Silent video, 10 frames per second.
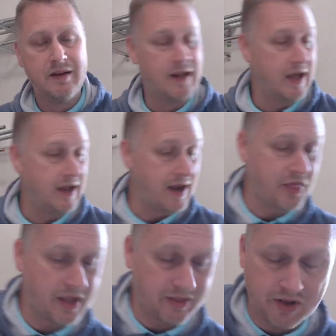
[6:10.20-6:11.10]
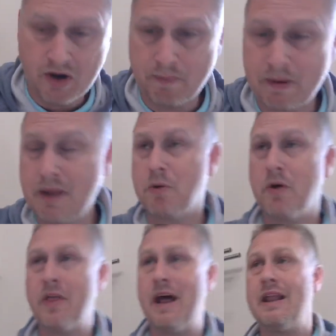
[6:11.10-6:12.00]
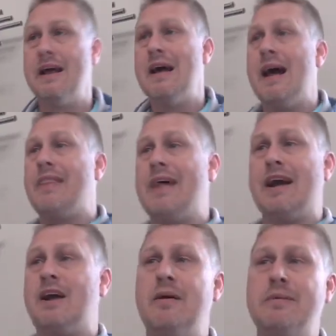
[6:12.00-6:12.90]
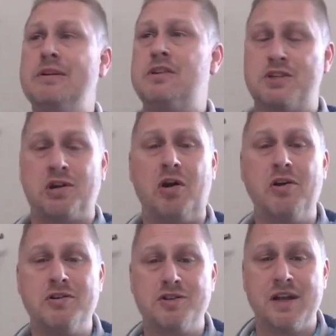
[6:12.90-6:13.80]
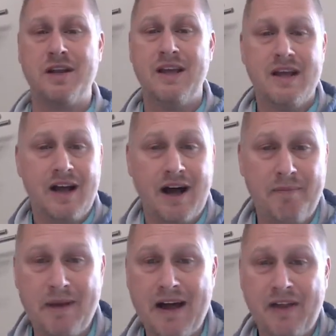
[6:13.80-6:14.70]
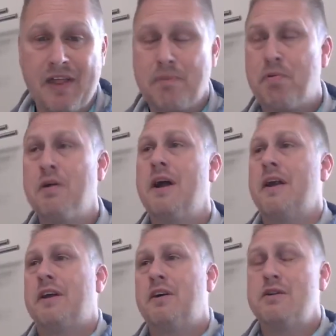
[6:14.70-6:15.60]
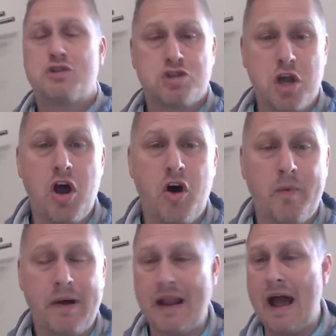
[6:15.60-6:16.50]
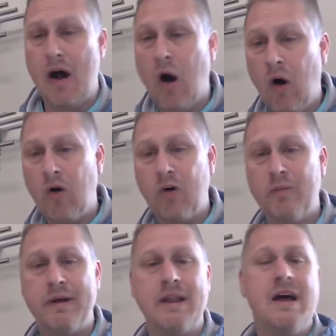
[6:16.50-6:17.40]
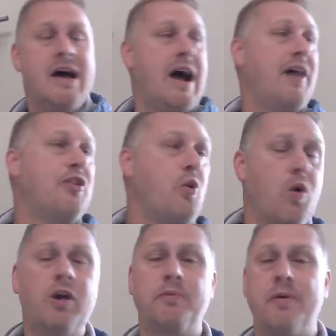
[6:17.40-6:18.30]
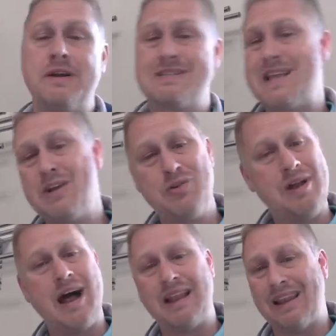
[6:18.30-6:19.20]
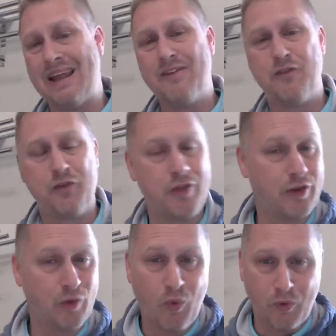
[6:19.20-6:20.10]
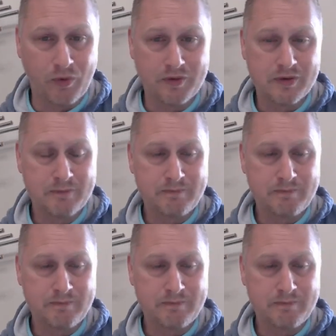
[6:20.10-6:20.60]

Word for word: And, and I think there are people that that come into church and uh, man they put on a good show but at home and at the workplace they do not live for the lord